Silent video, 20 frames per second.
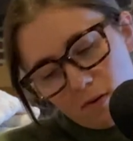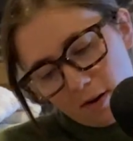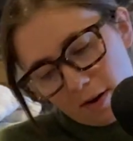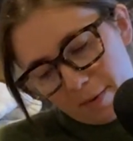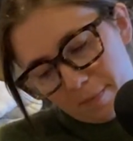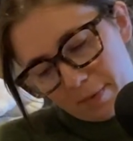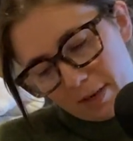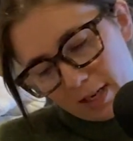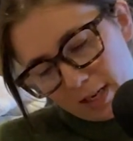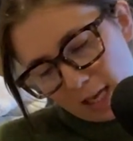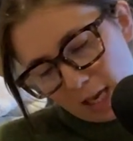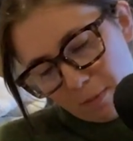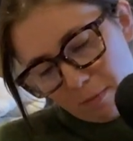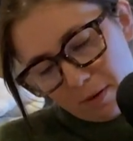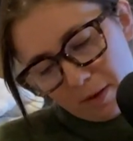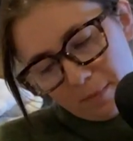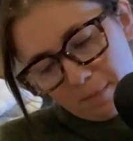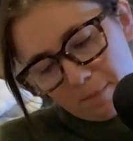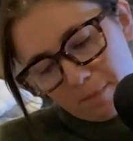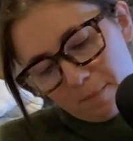I'm going to keep
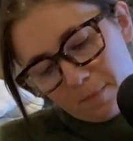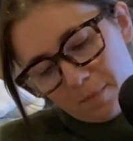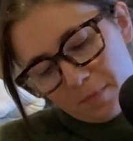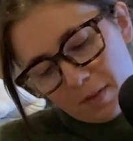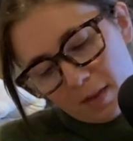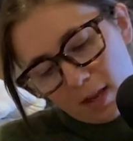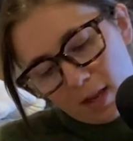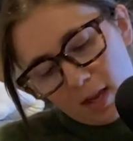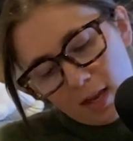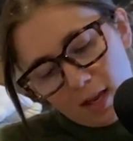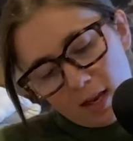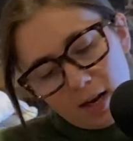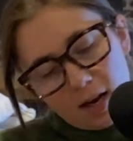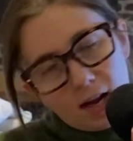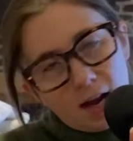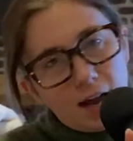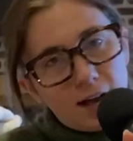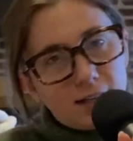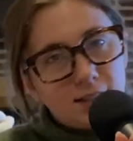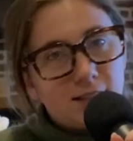it.
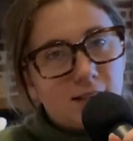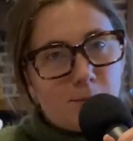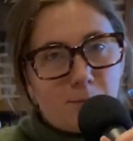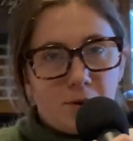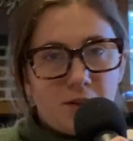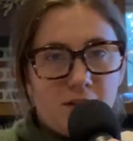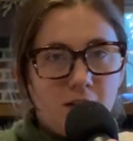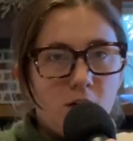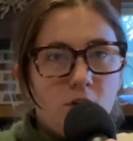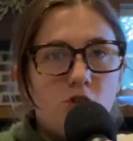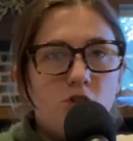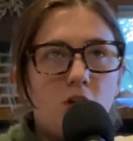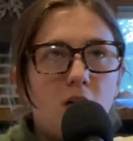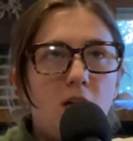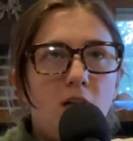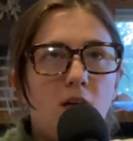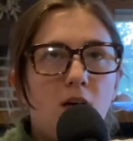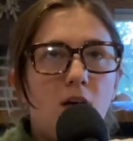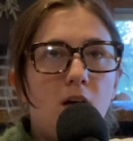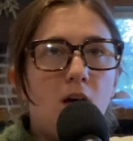Next up on the
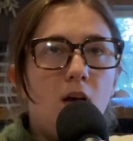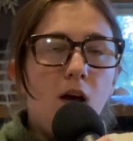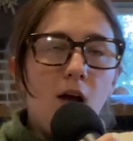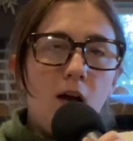agenda.